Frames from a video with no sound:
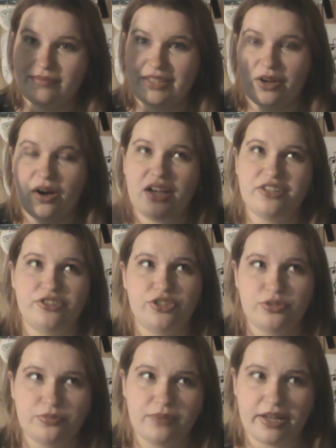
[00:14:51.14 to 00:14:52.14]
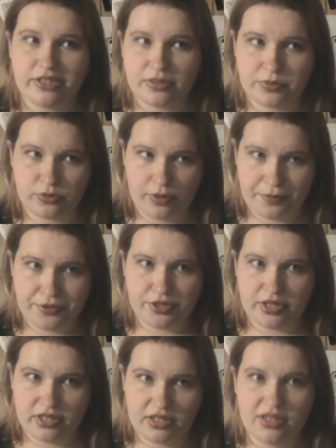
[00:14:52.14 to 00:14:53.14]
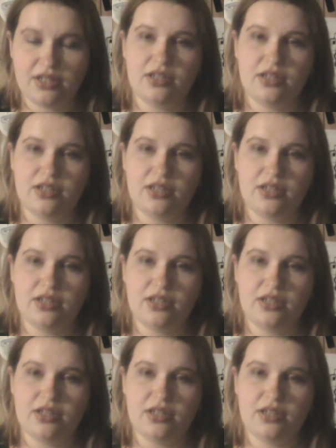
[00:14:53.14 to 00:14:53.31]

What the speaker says: undo my subscription